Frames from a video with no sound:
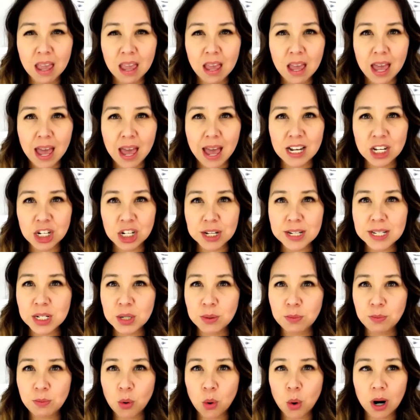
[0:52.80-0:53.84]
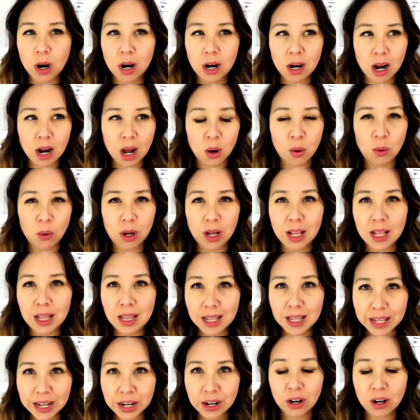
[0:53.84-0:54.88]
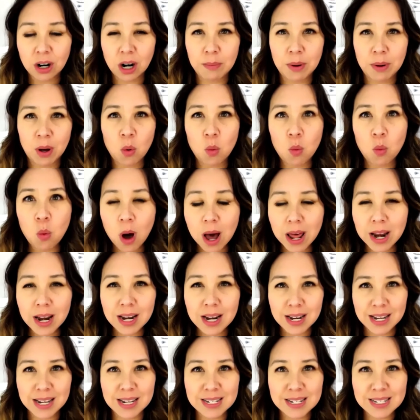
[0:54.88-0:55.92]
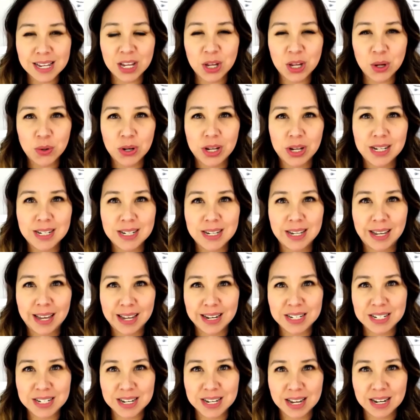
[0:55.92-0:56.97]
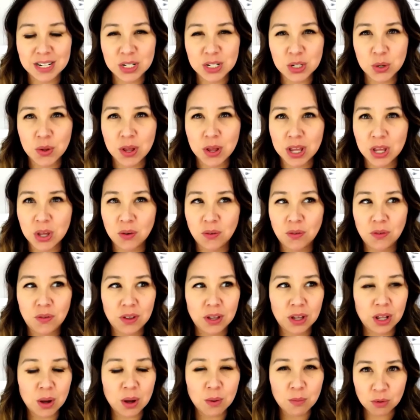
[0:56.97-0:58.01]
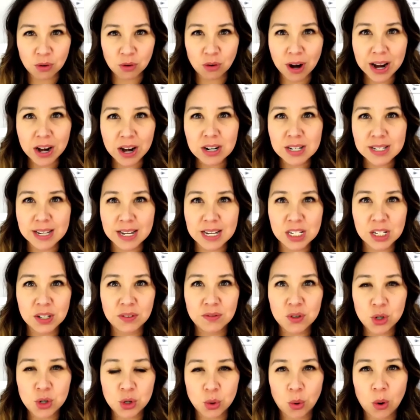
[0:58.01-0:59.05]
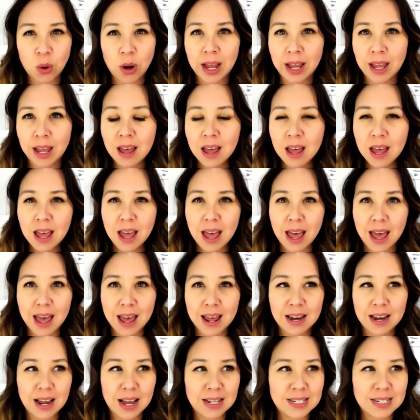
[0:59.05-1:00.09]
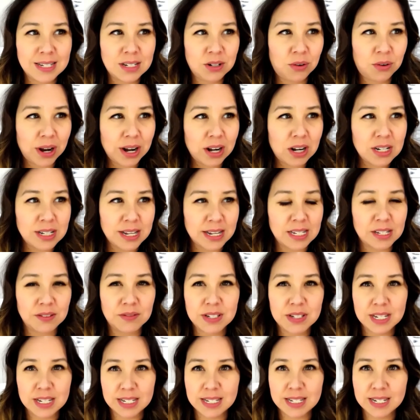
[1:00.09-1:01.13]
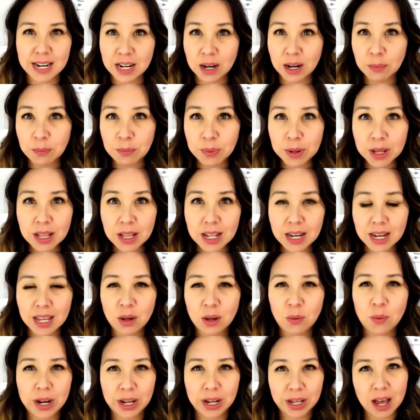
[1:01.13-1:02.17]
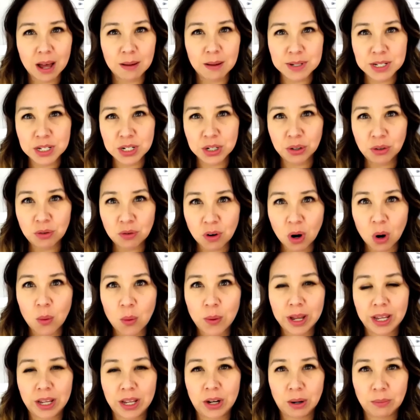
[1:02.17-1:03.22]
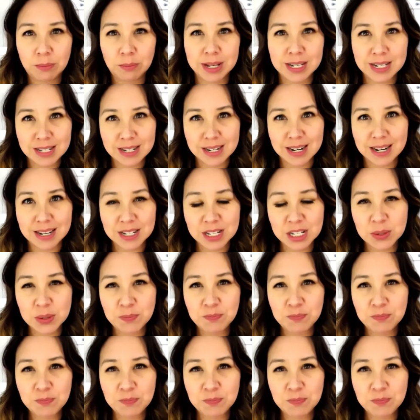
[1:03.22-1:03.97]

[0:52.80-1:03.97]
and just more clear about what it is that you need to get done, so that you feel a greater sense of joy and a greater sense of sustainability when it comes to growing your business.